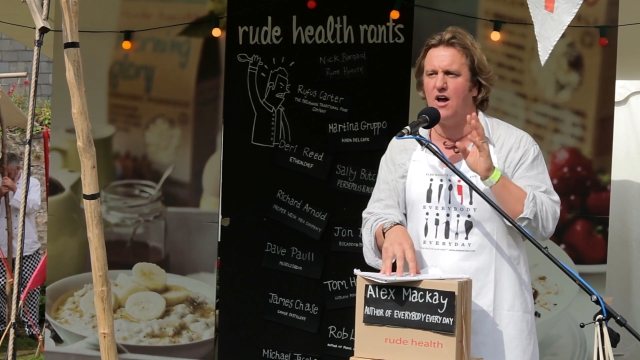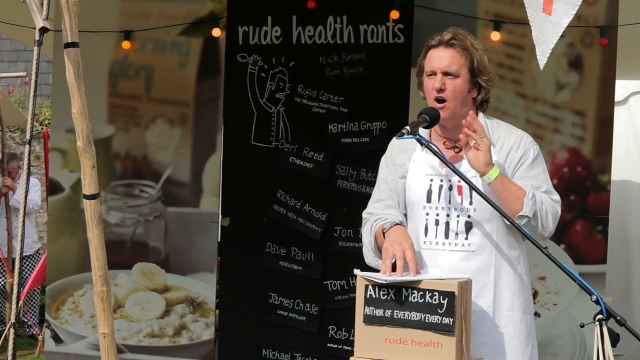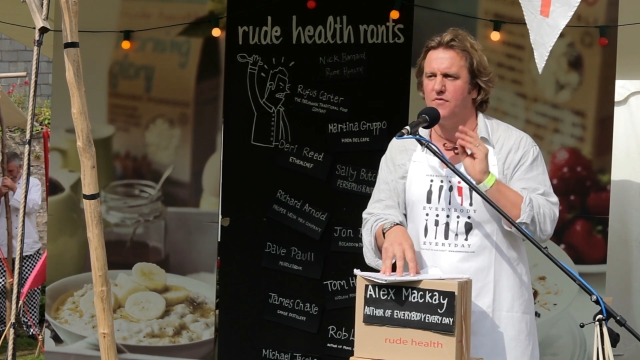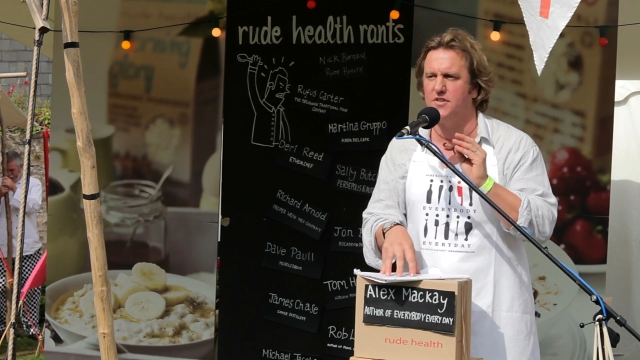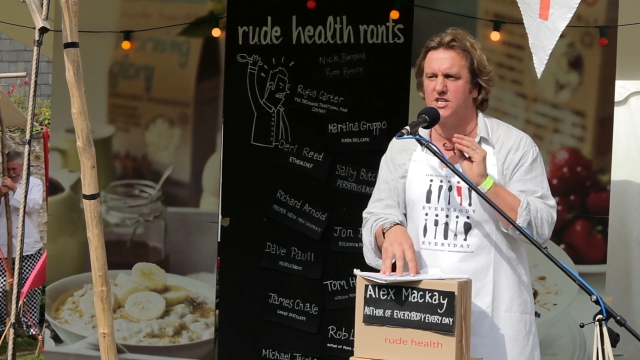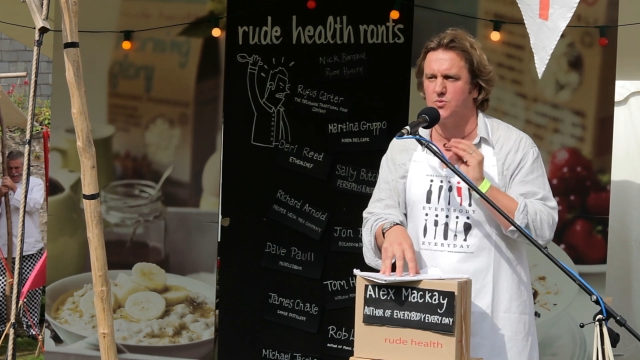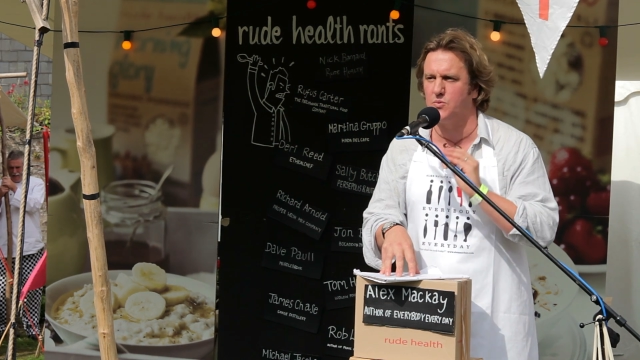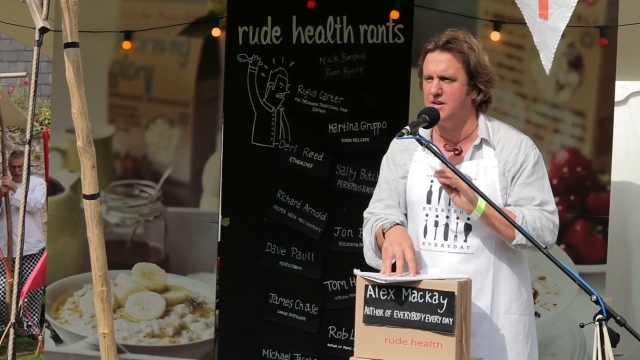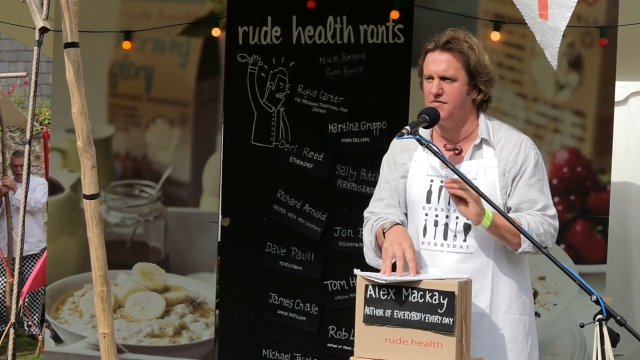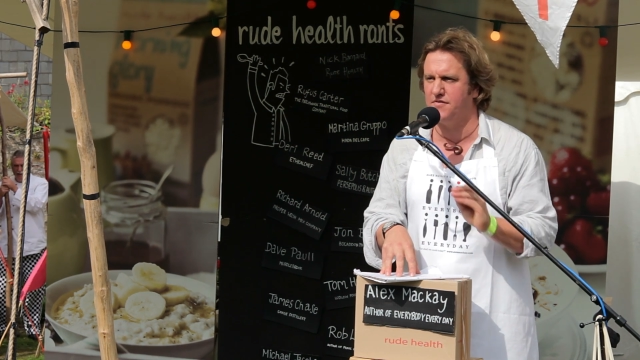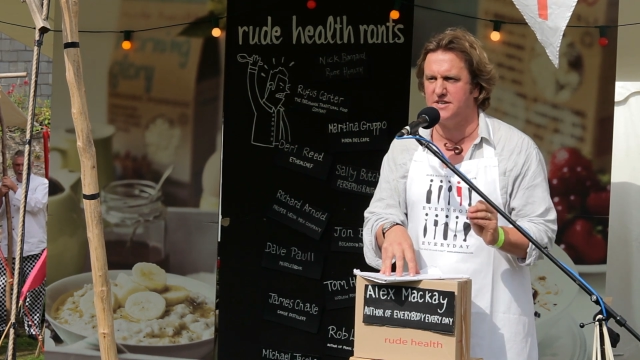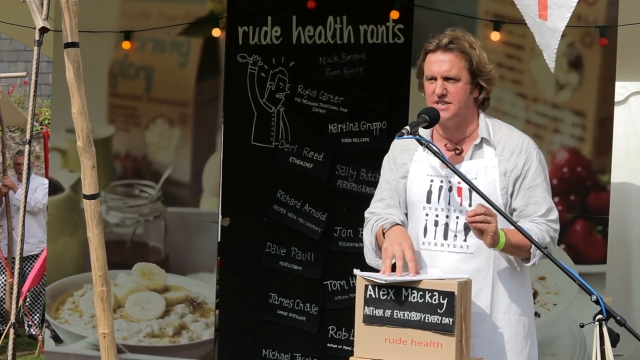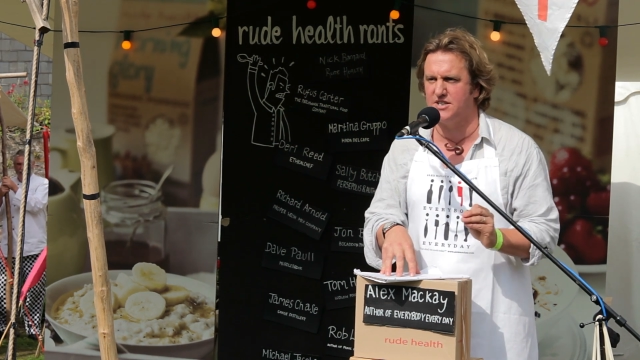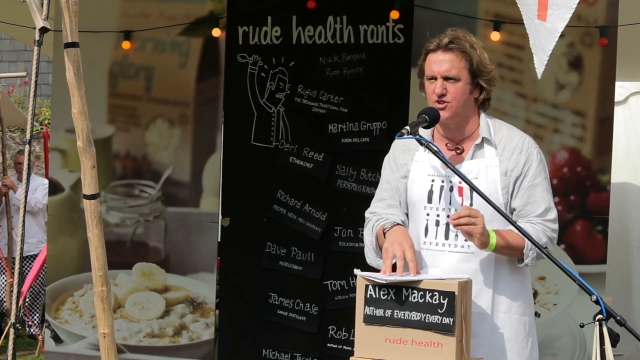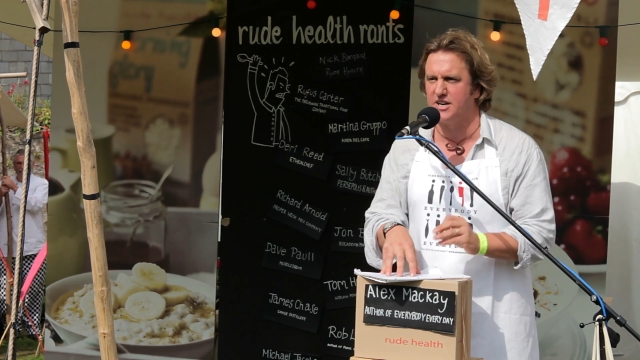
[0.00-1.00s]
of the sweet
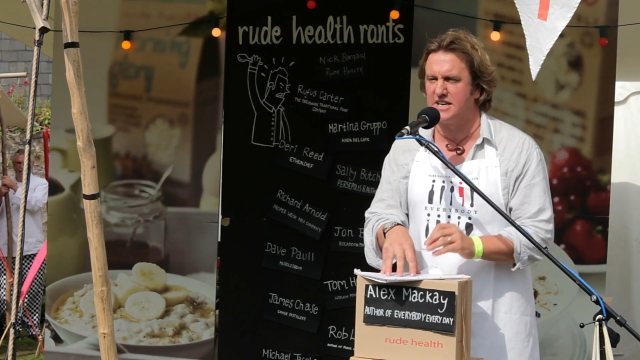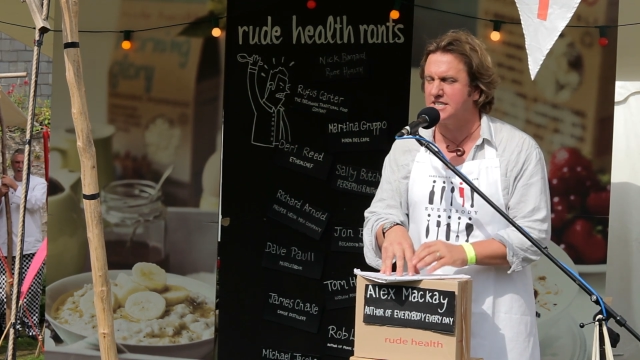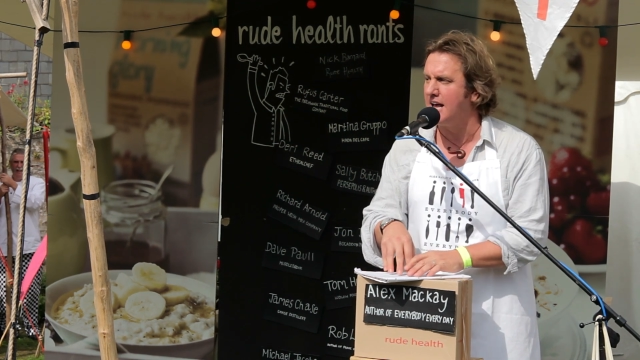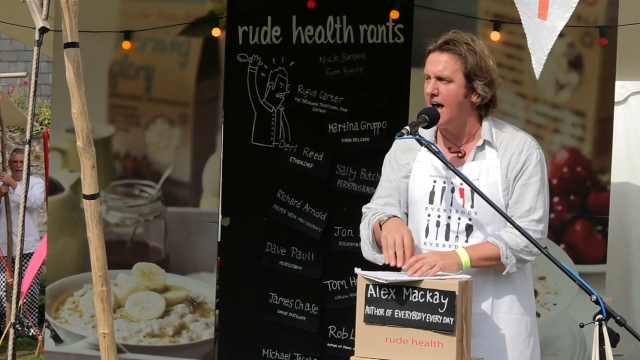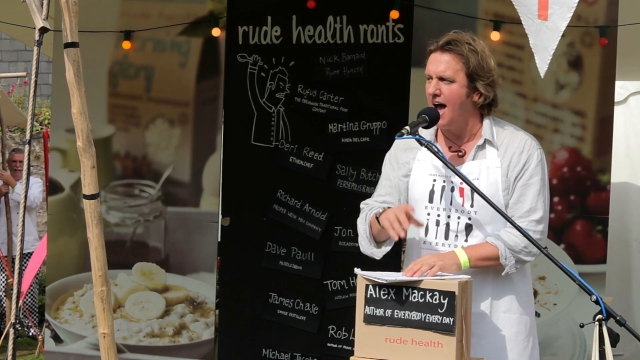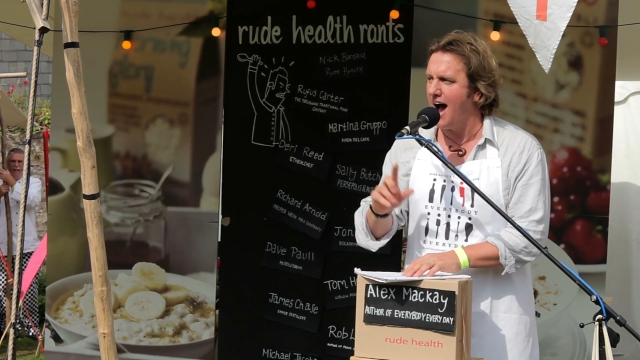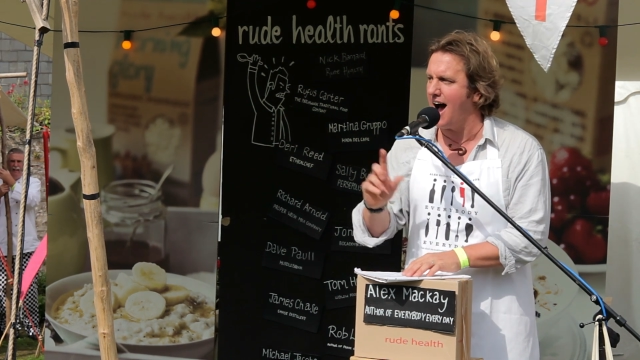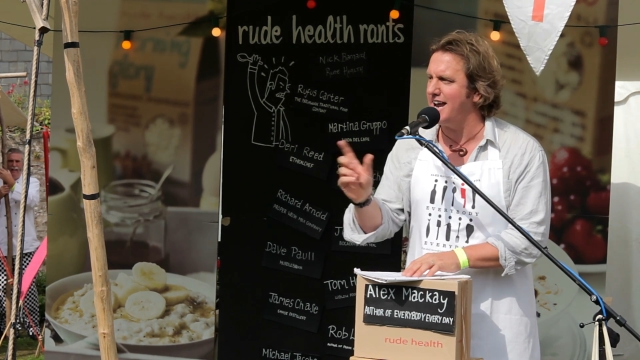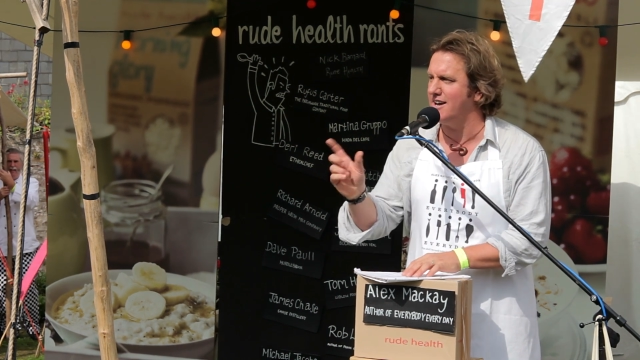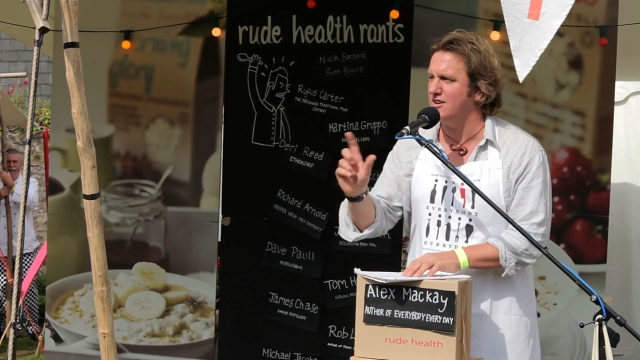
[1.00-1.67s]
fizzy drinks. I